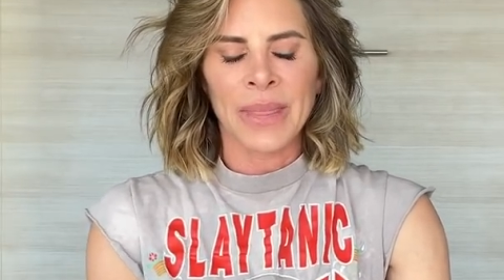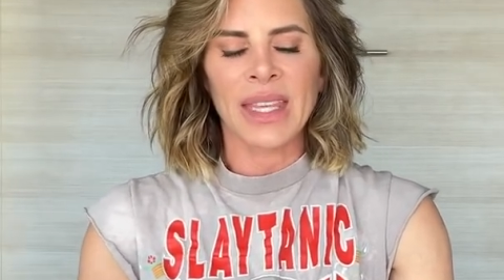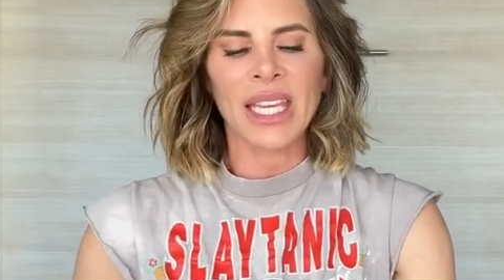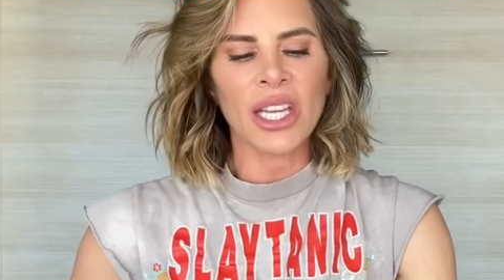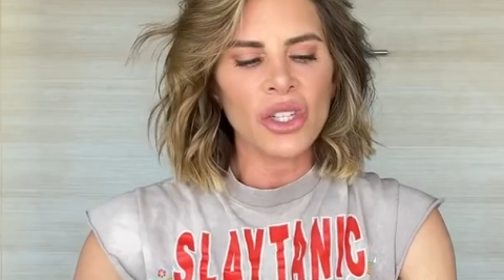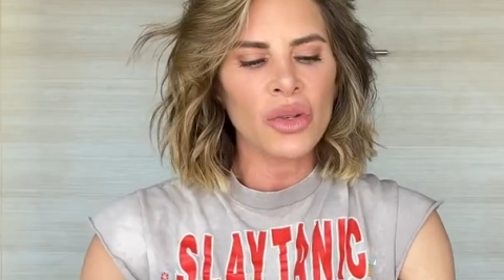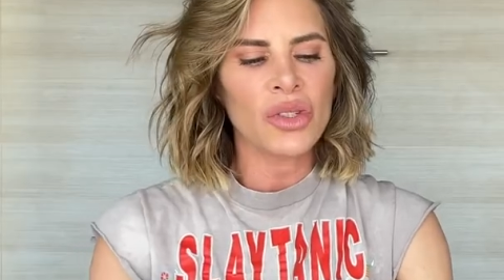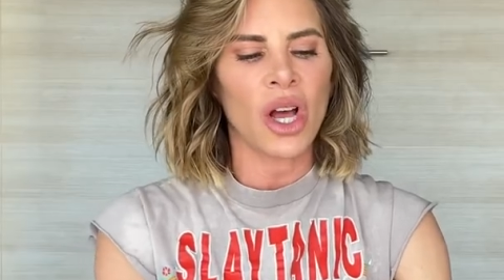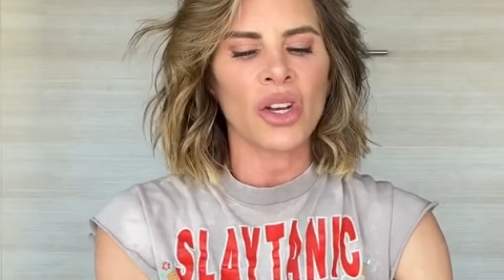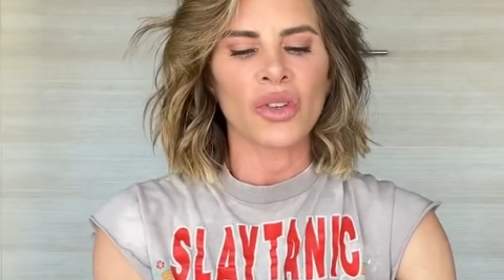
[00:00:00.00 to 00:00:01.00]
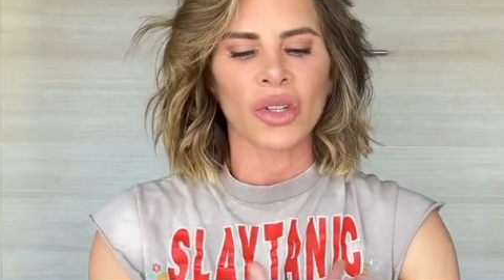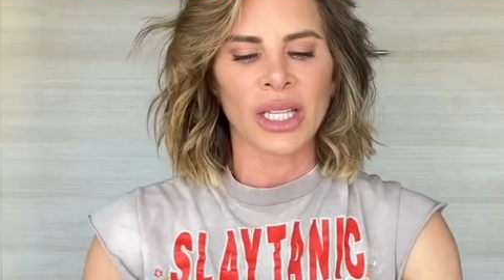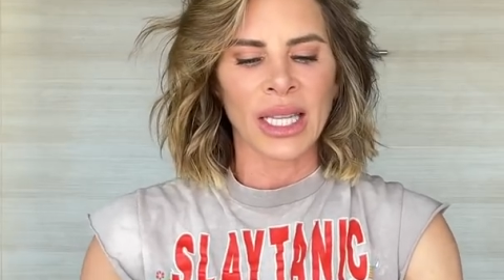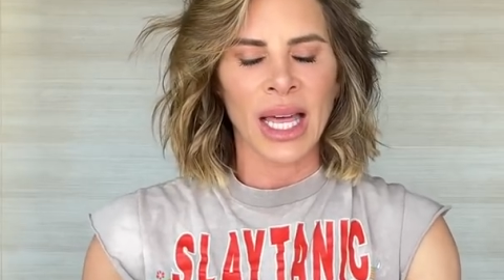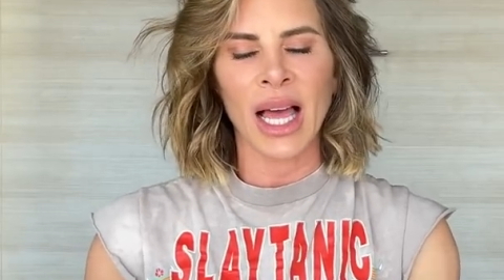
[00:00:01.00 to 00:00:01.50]
the issues
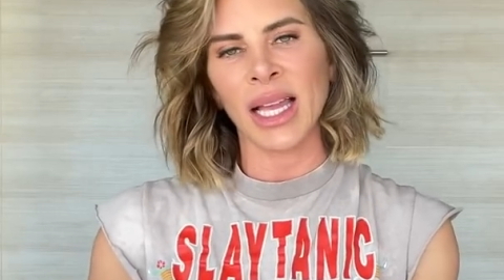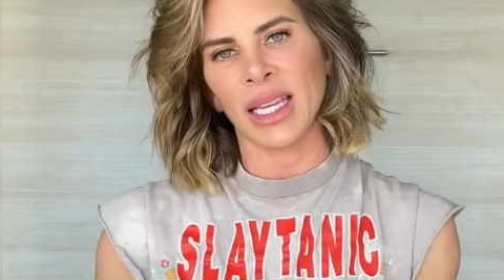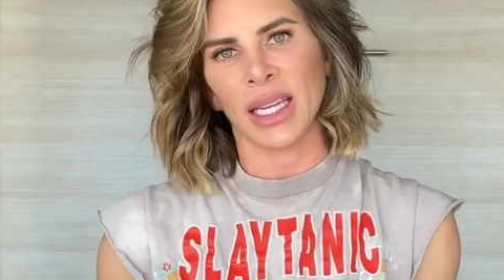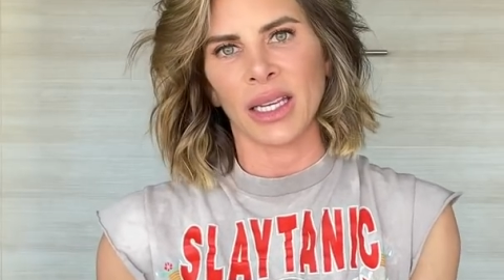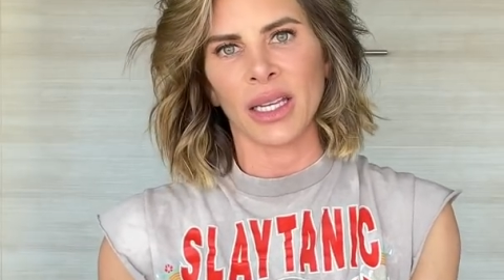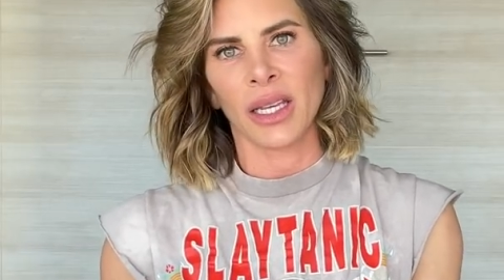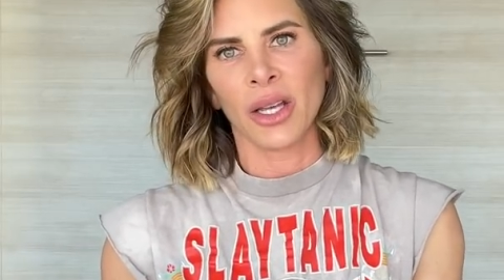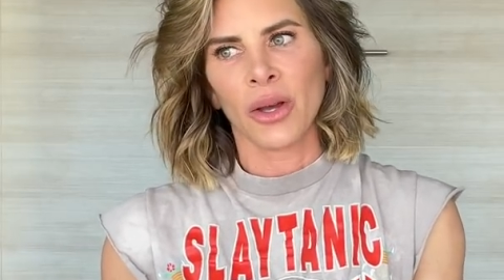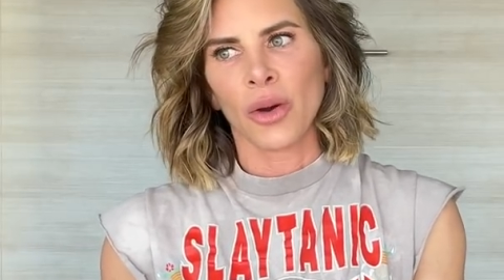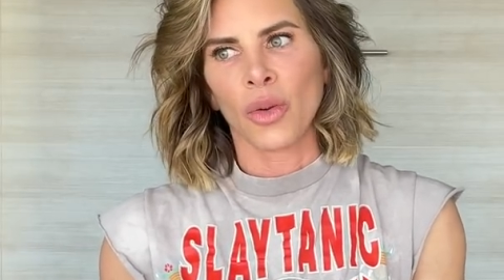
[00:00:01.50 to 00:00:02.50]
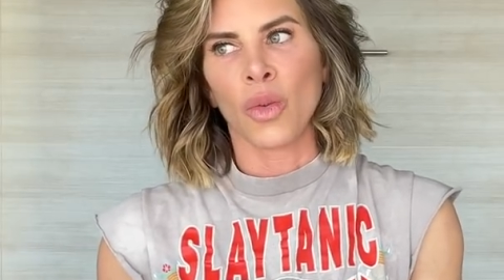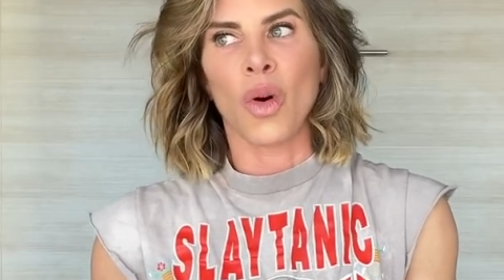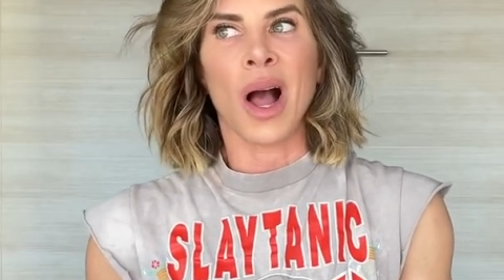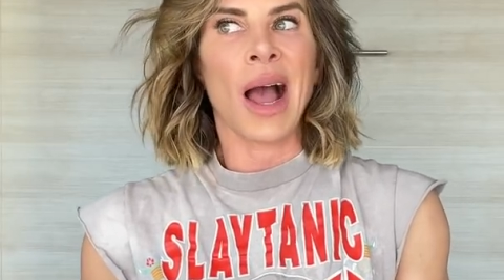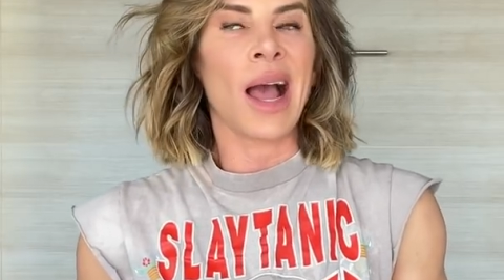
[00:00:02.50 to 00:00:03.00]
underlying
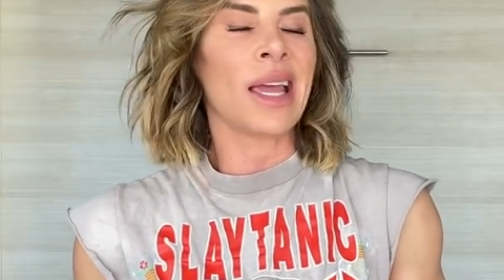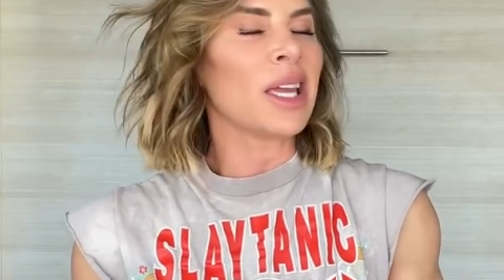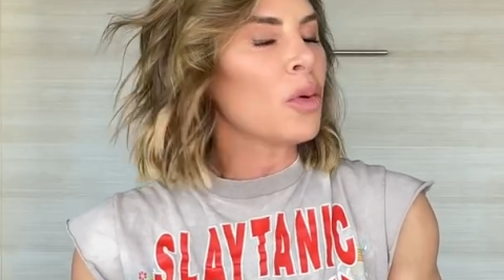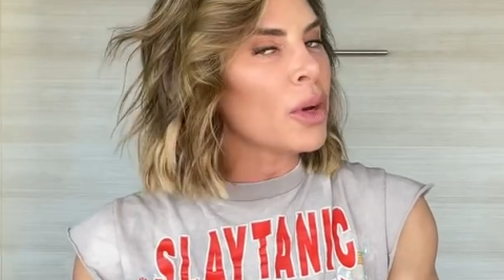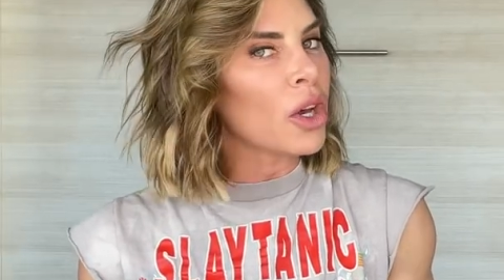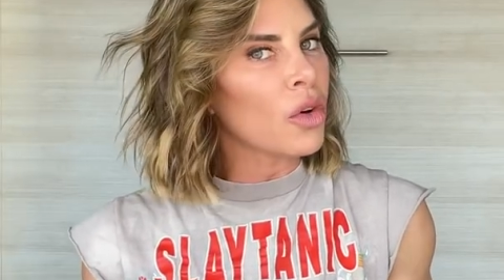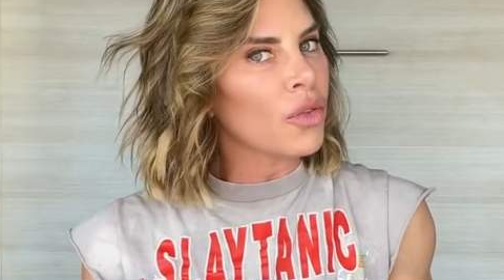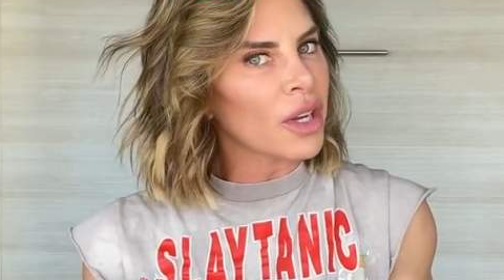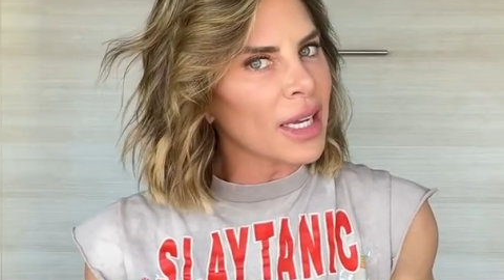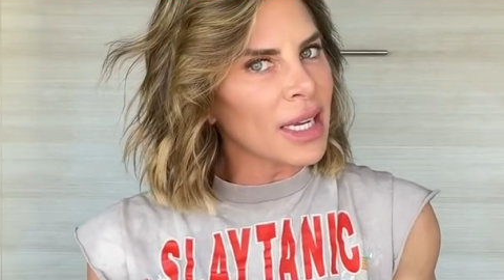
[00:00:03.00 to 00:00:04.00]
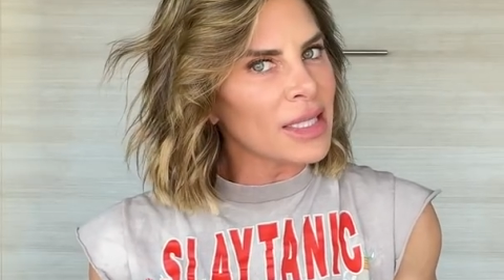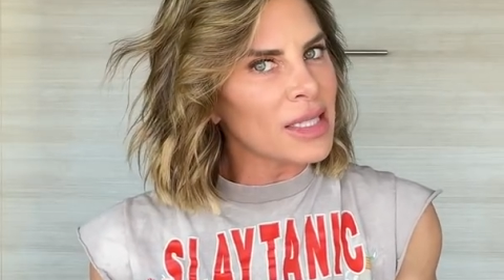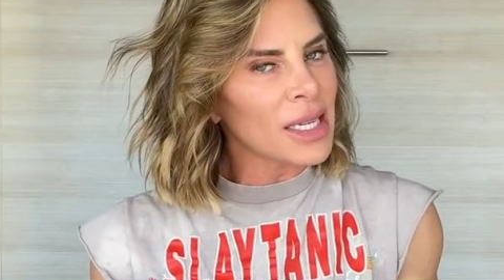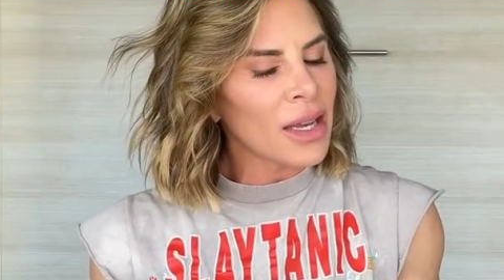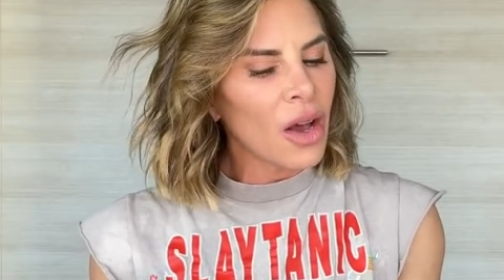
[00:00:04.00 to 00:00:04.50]
why we
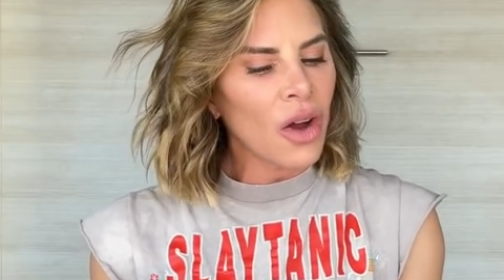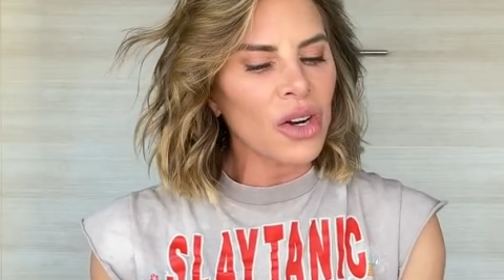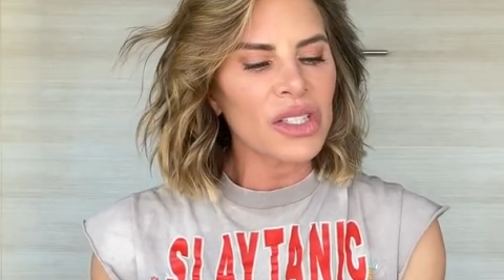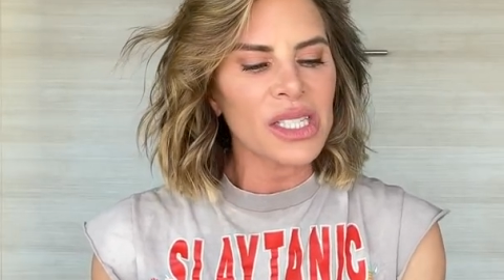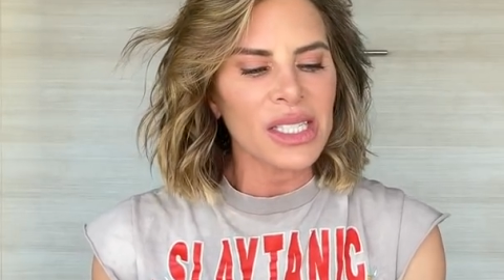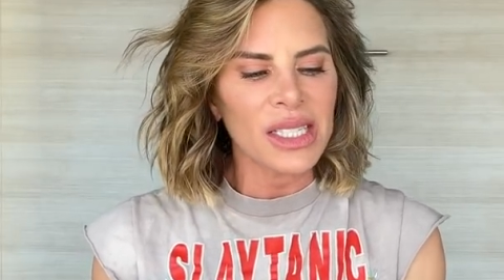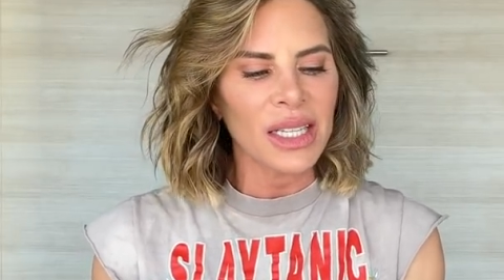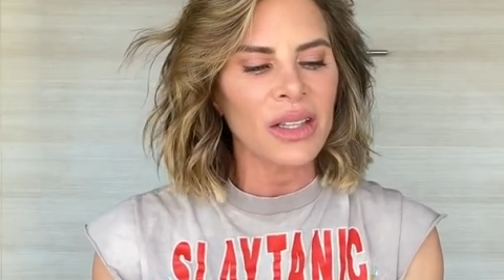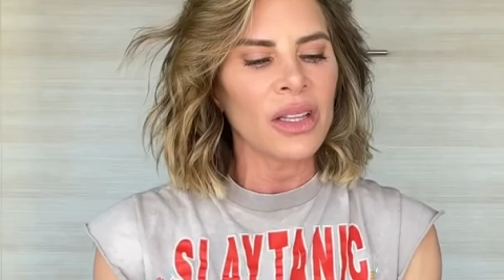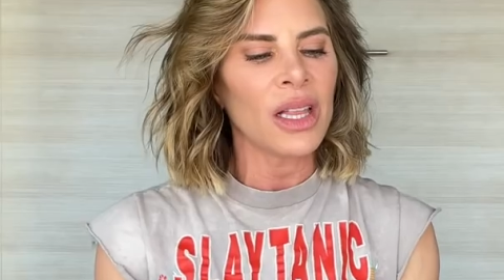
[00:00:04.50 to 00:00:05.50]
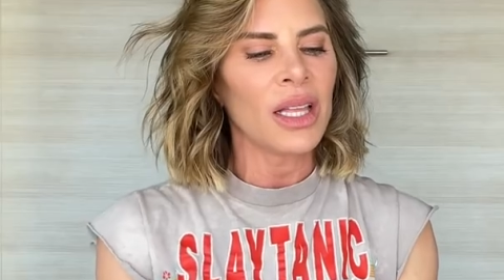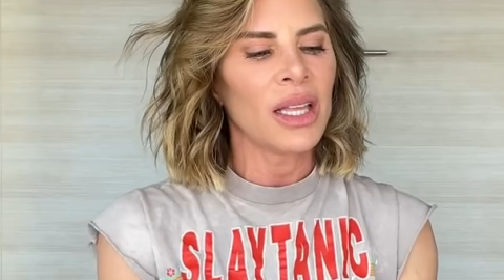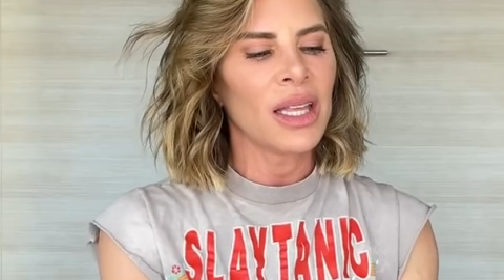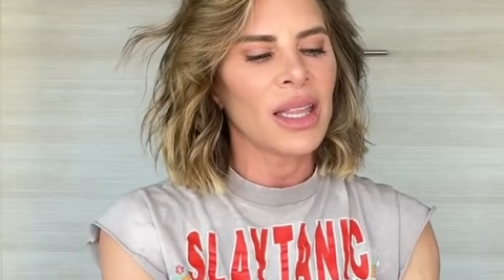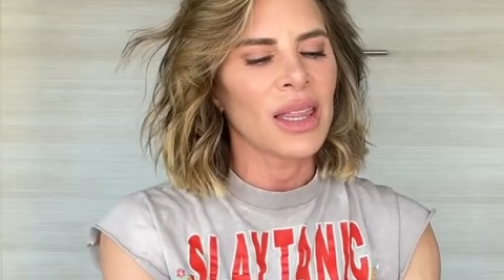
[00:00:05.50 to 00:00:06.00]
overeat are still
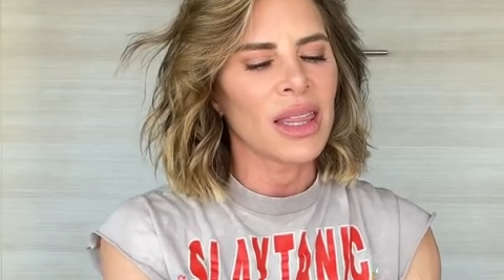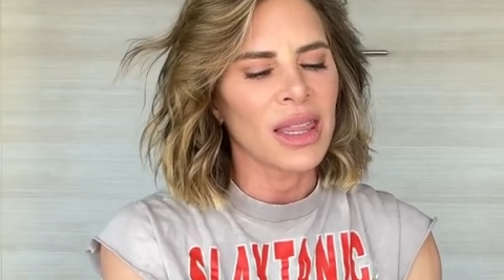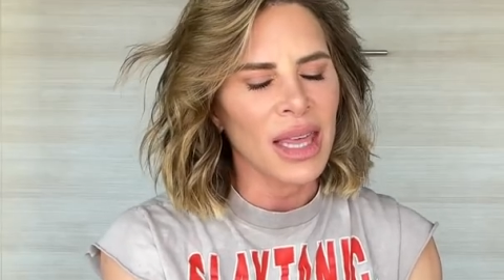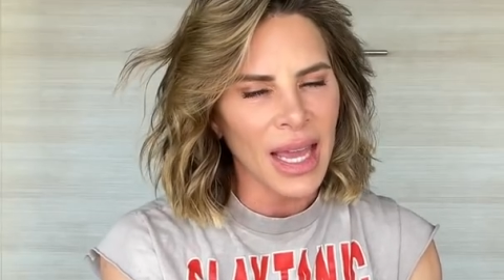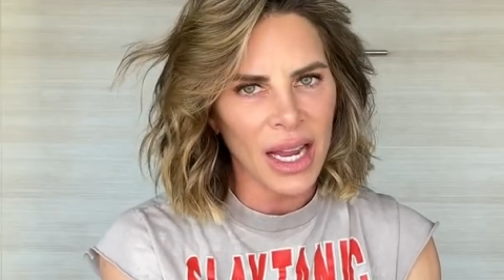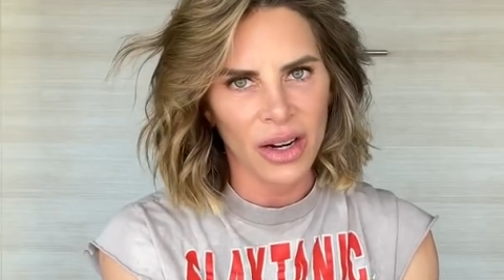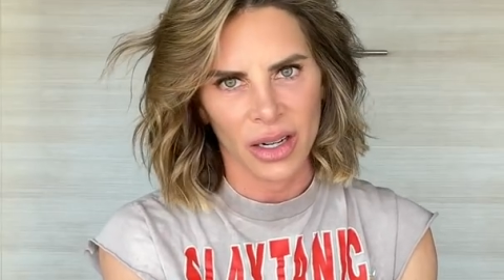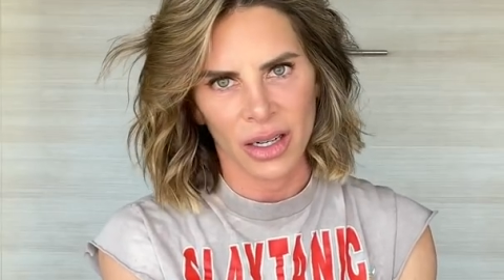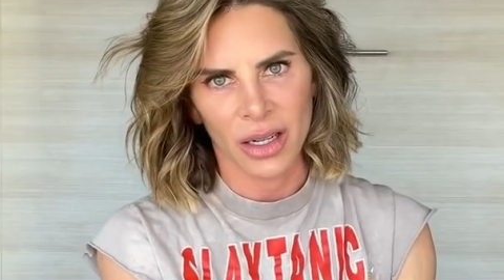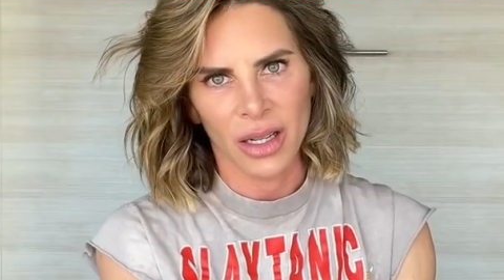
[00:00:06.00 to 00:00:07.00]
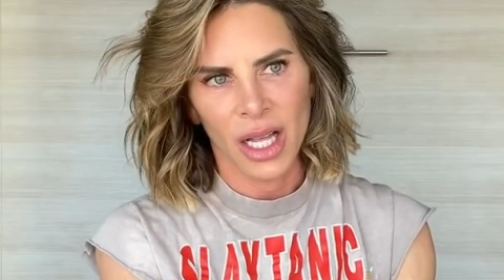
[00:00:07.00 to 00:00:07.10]
there.